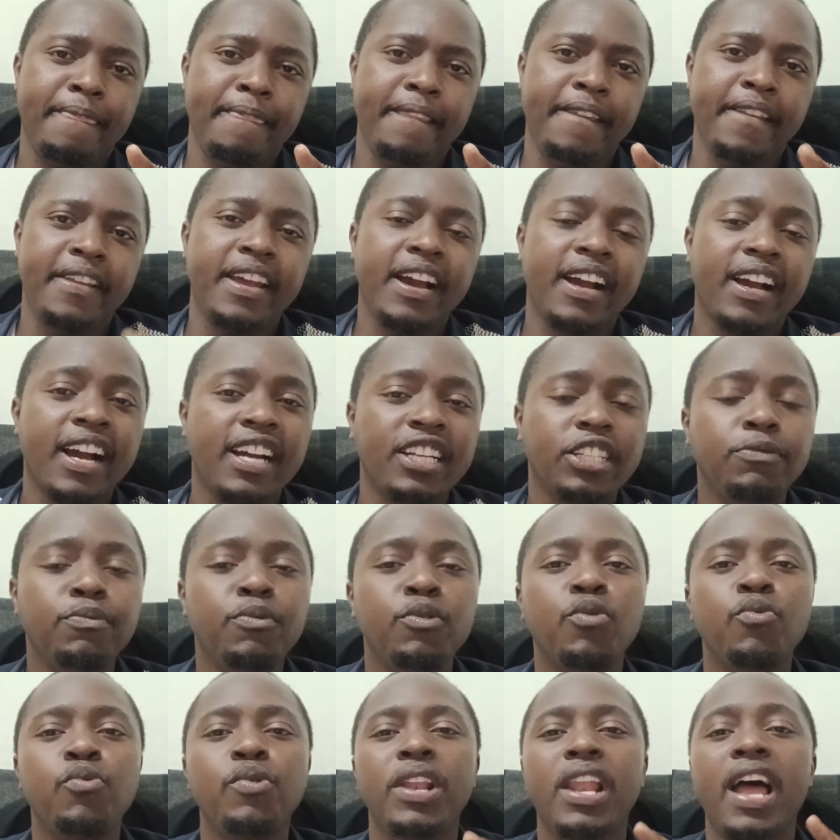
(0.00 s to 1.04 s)
In a cash book,
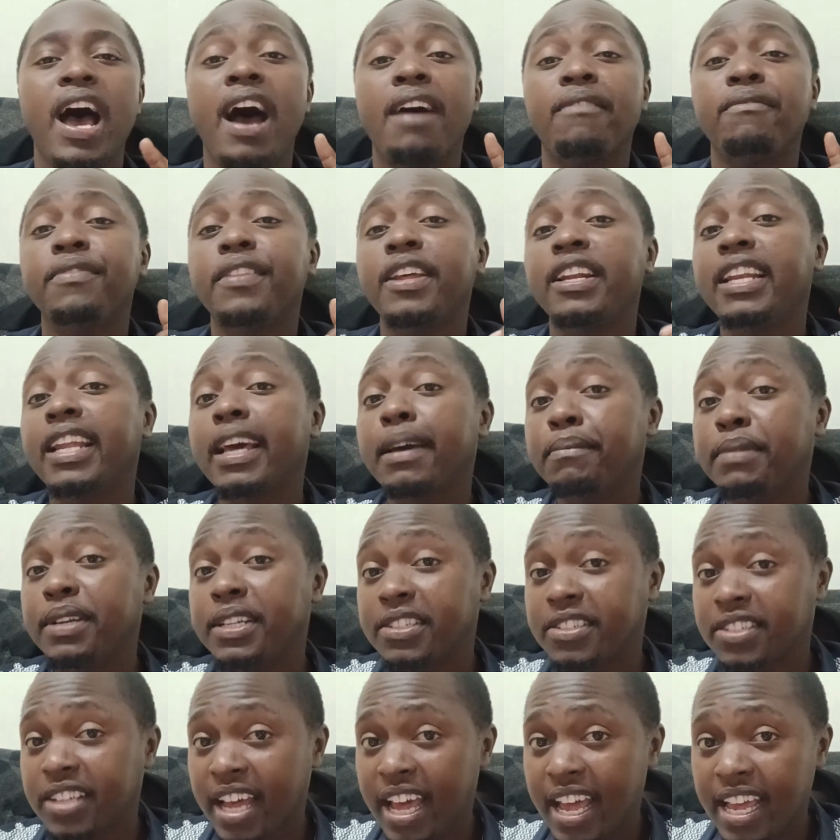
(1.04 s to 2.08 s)
we'll have the debit
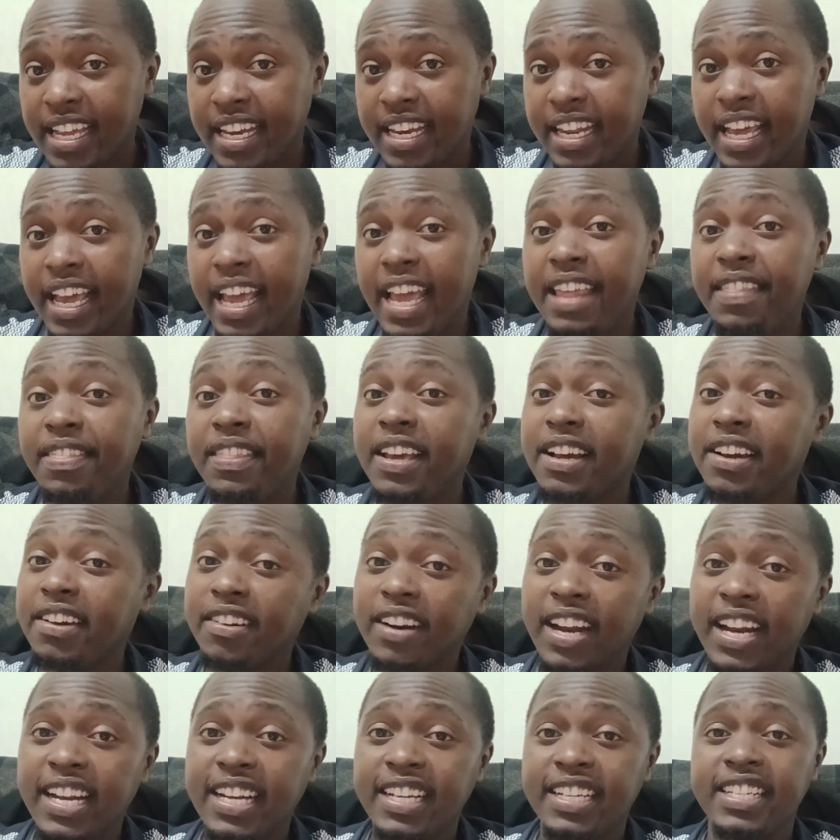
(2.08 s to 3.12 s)
side and the
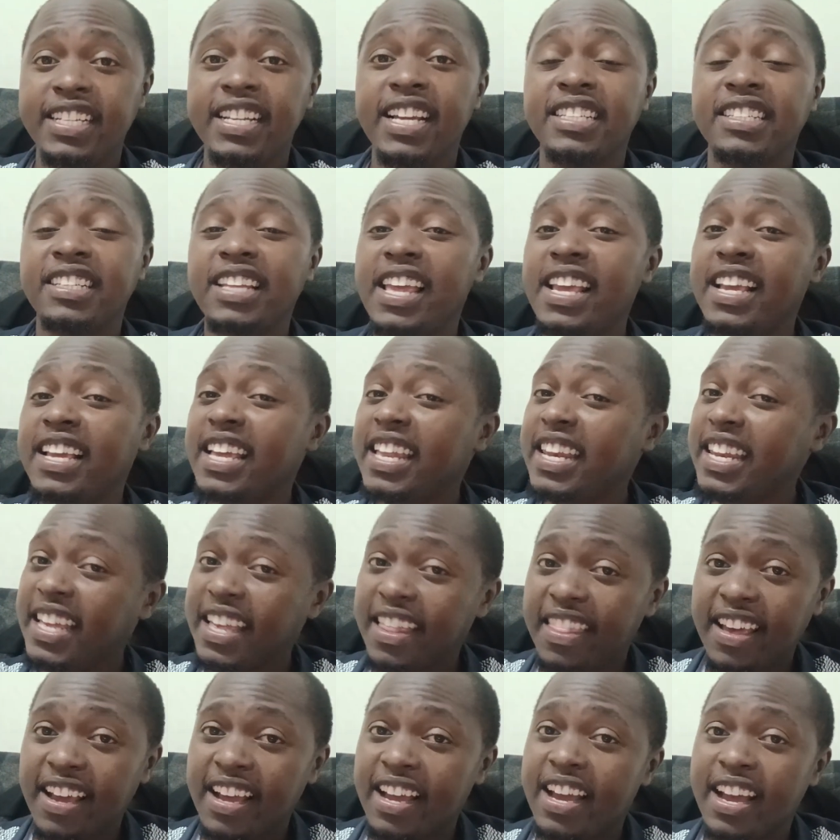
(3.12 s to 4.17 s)
credit, just like any
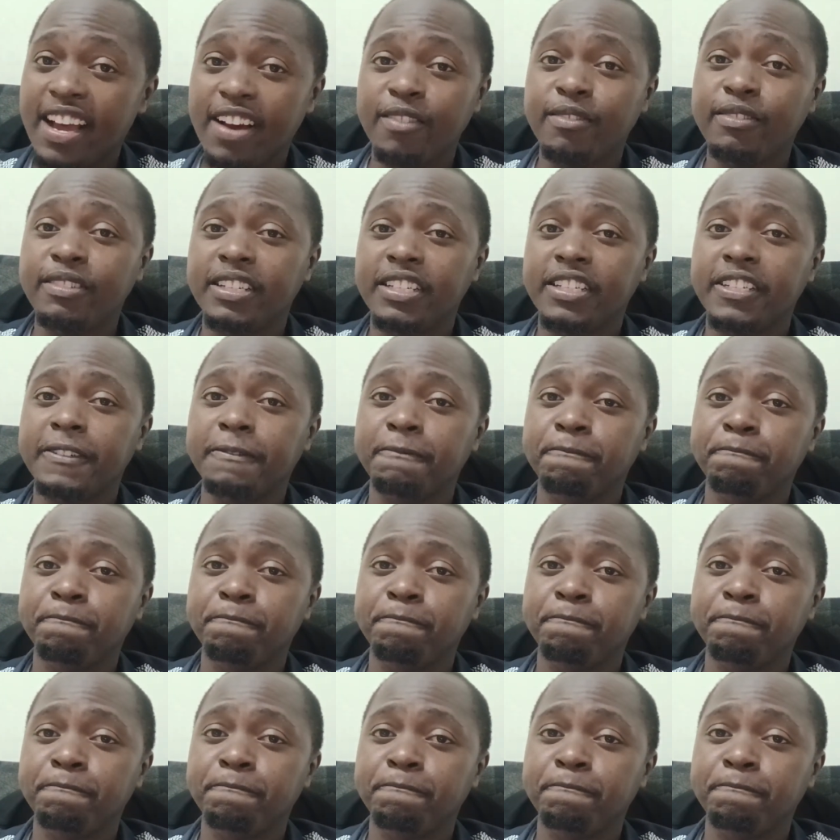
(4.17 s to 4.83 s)
other account.